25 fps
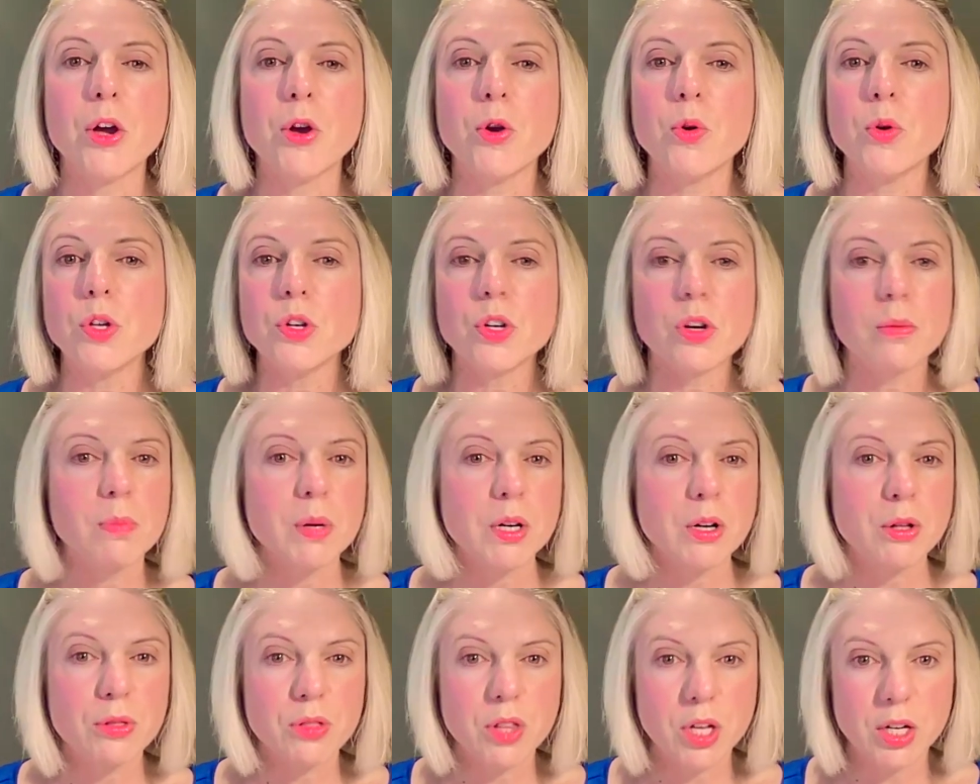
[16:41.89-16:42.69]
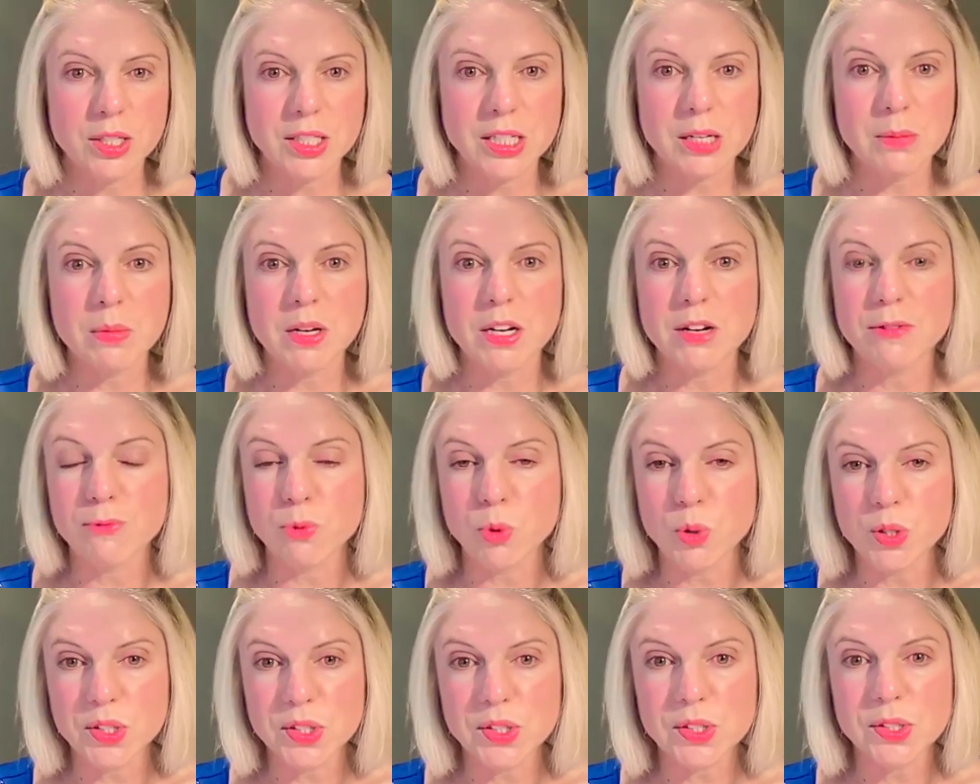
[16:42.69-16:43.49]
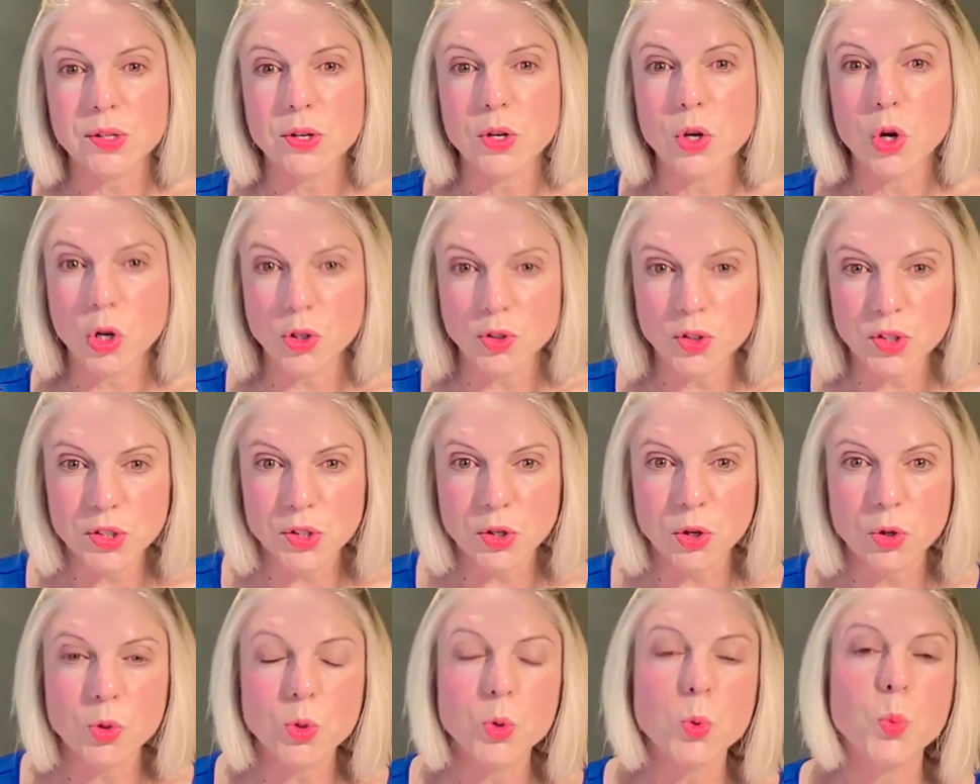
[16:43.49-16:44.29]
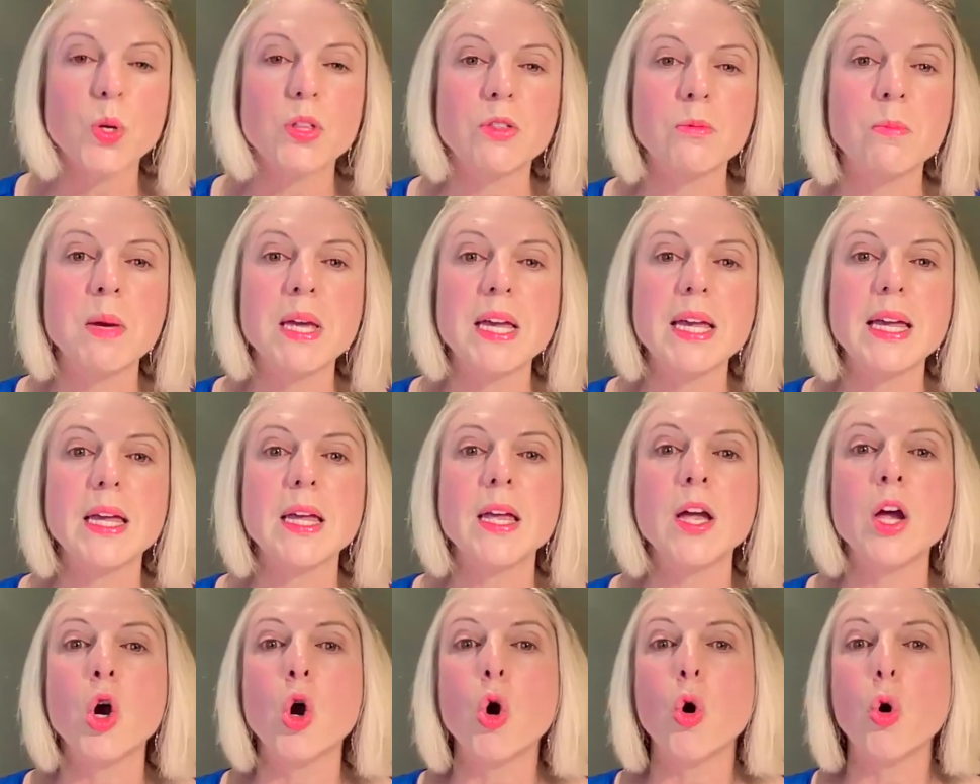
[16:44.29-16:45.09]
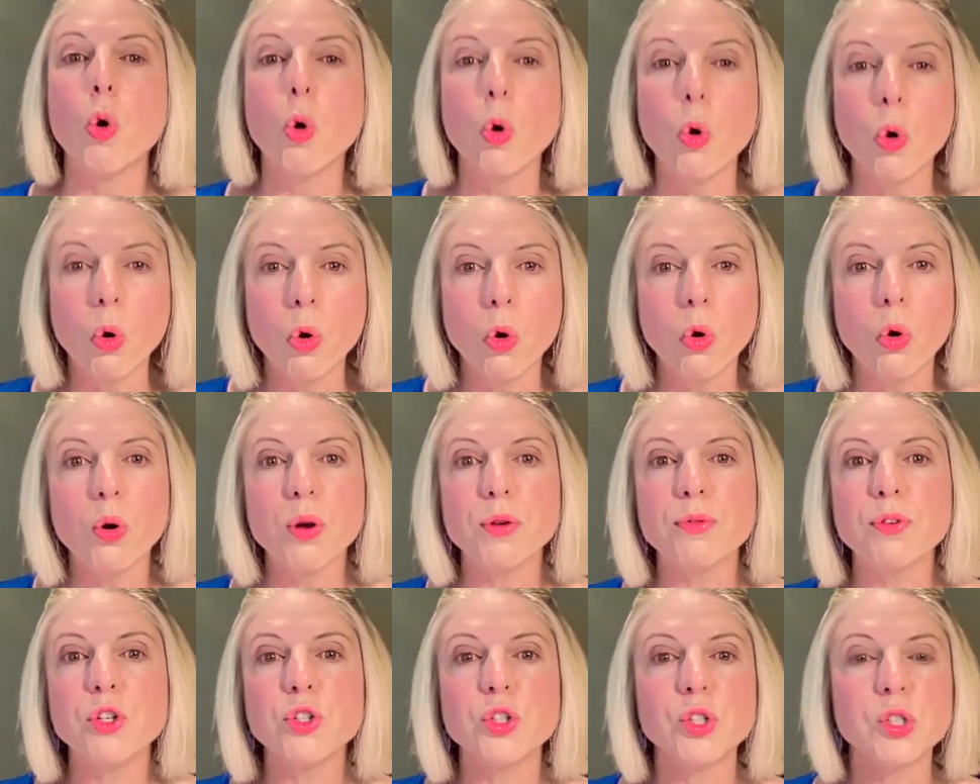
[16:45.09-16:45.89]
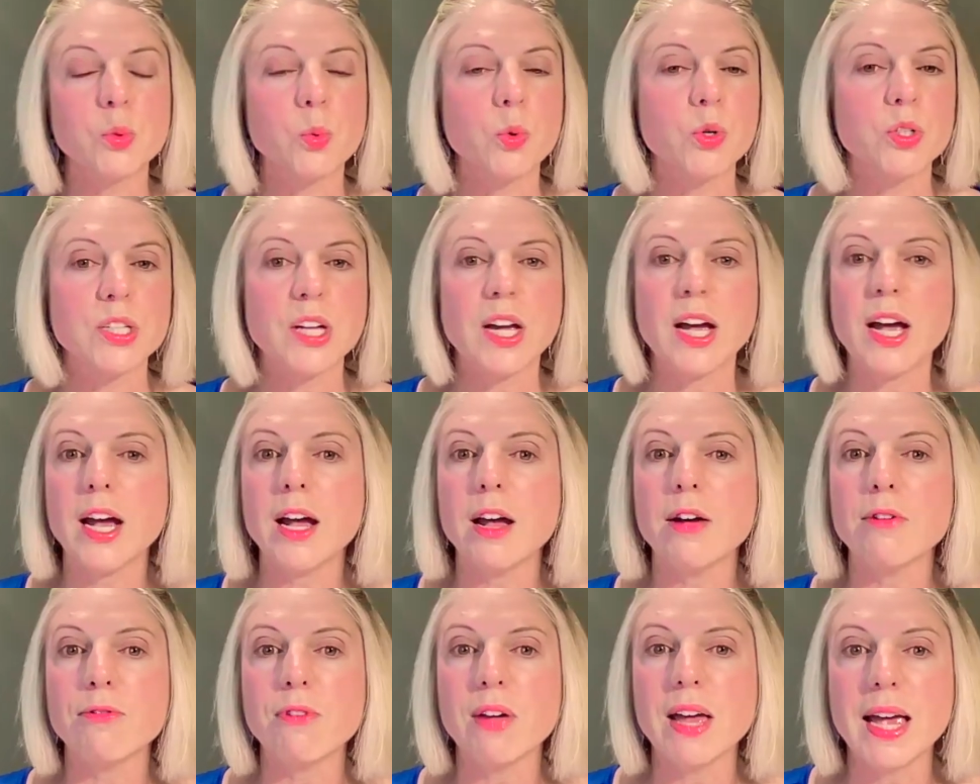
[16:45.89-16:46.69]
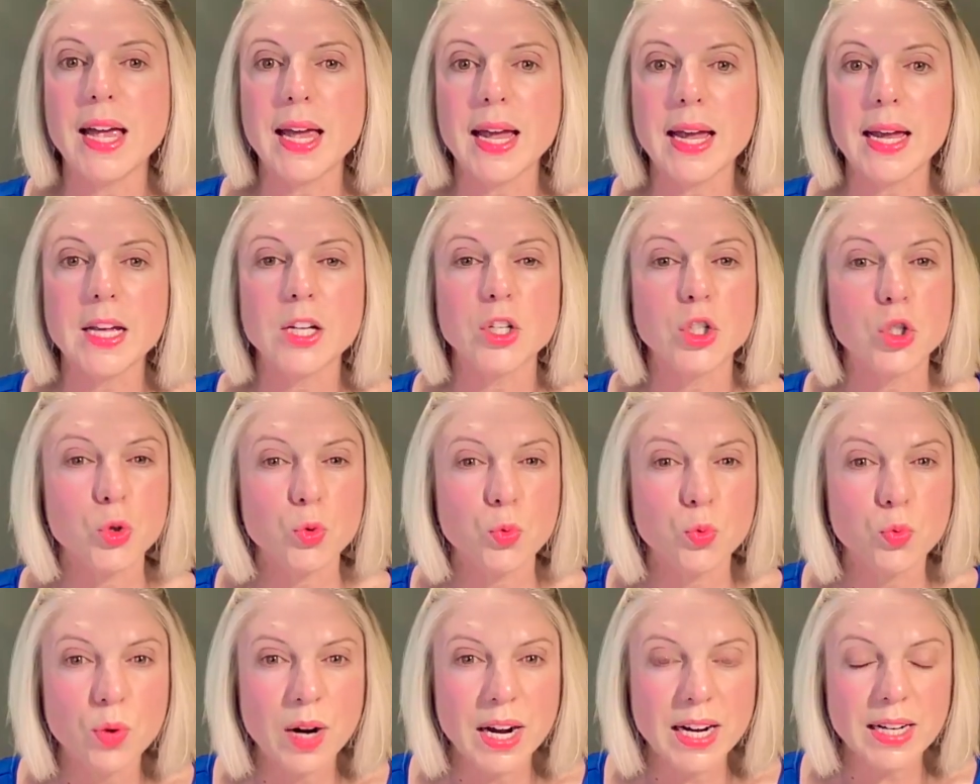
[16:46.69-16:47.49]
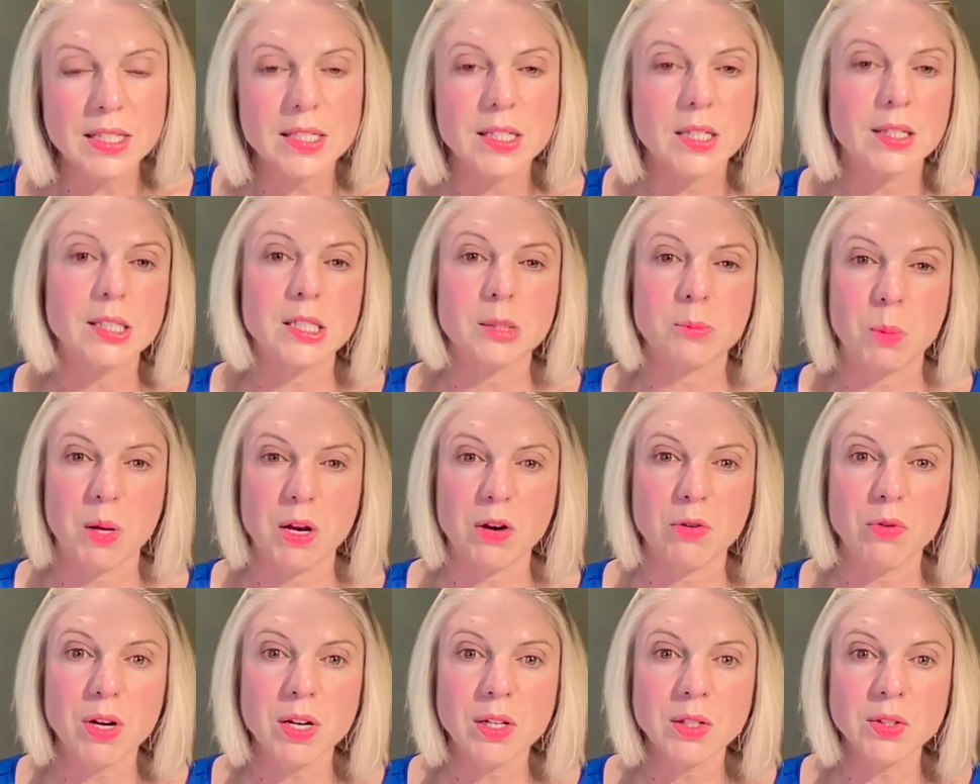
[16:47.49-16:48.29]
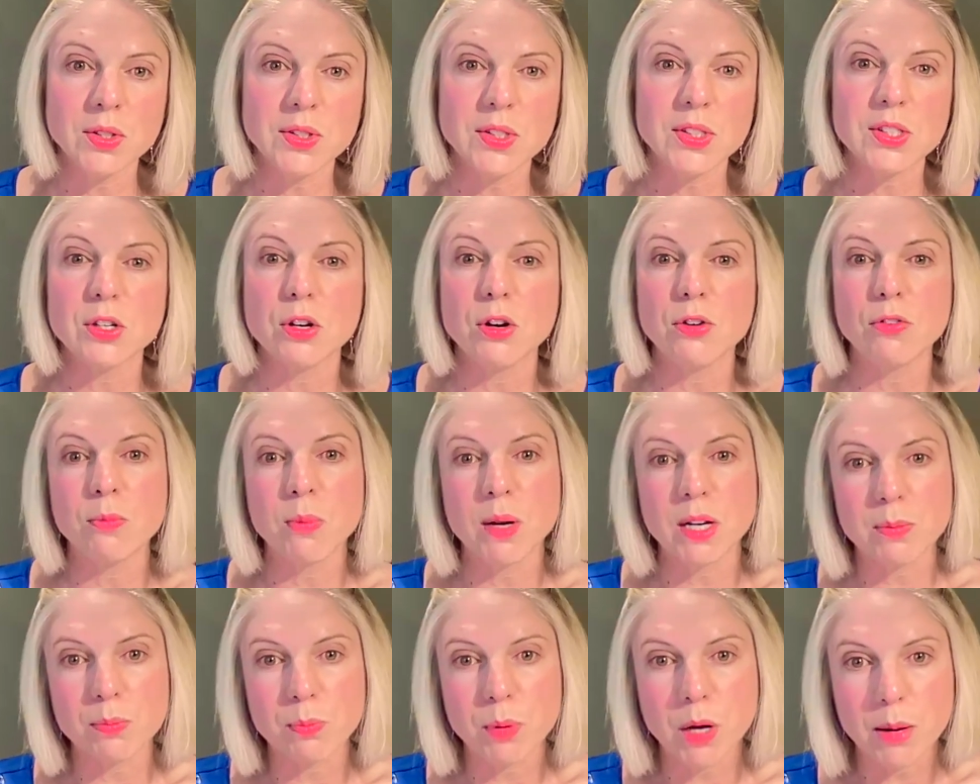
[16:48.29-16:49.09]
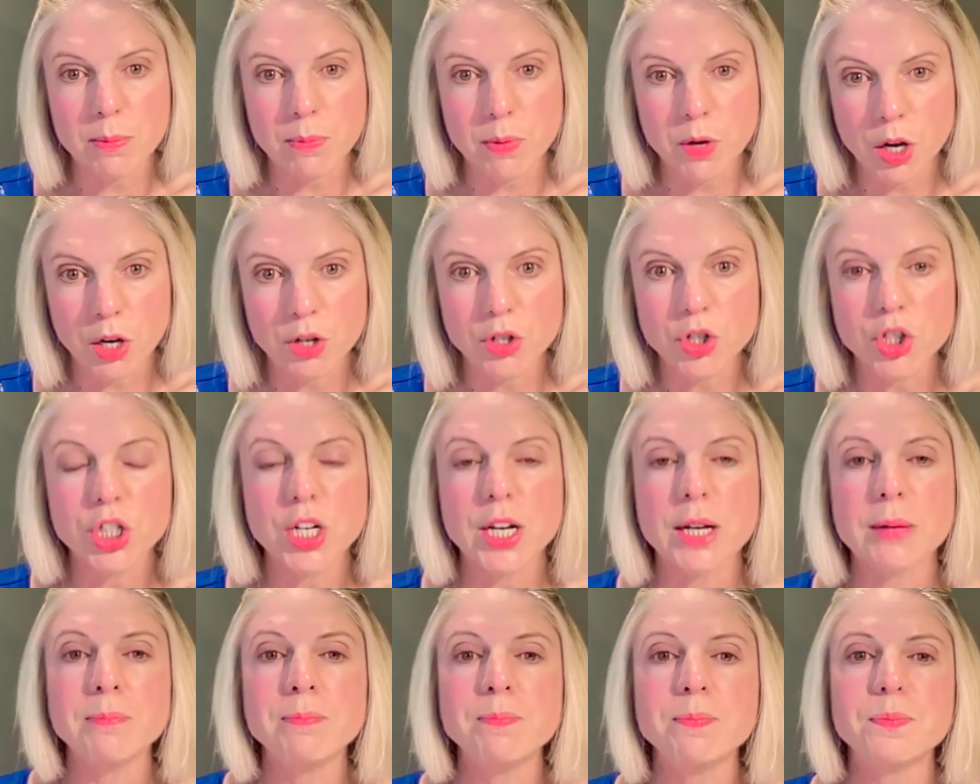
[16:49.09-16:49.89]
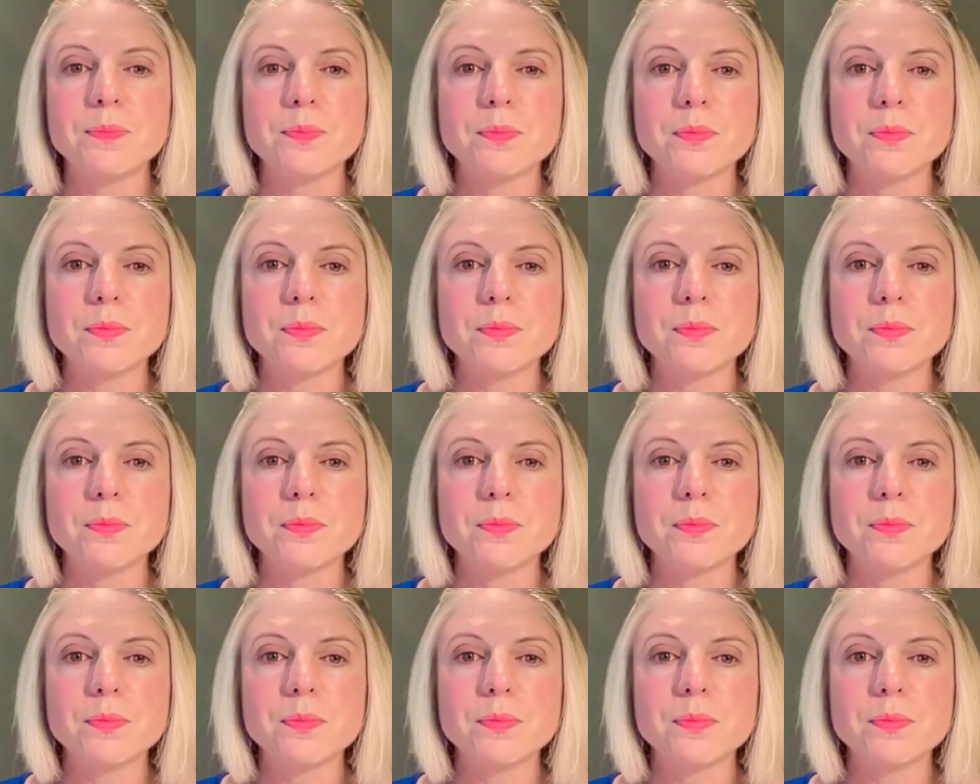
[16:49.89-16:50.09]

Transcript: You can book a 30-minute voice consult with me, or if you just want to have a direct experience of my coaching,